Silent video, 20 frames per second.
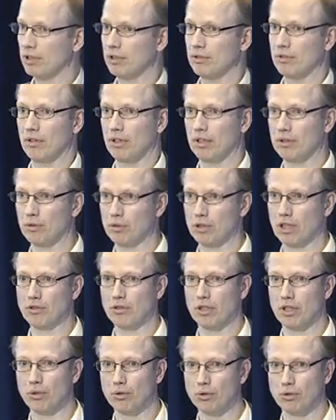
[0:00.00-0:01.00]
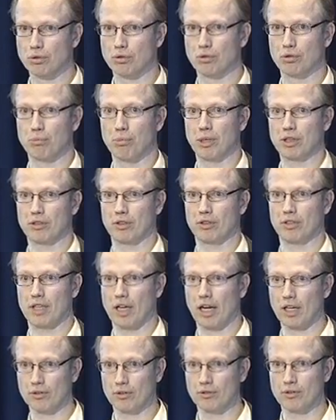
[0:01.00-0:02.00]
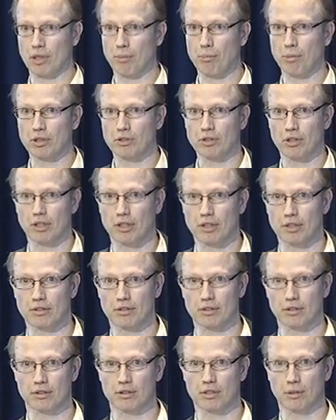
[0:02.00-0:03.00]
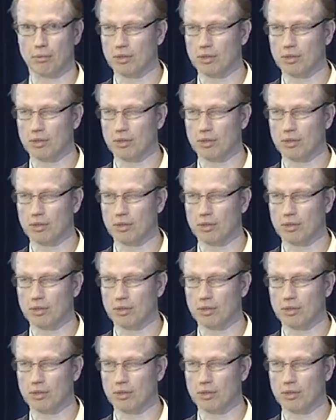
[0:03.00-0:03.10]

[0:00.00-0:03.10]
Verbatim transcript: It, it was actually used to measure the electron temperature in this system.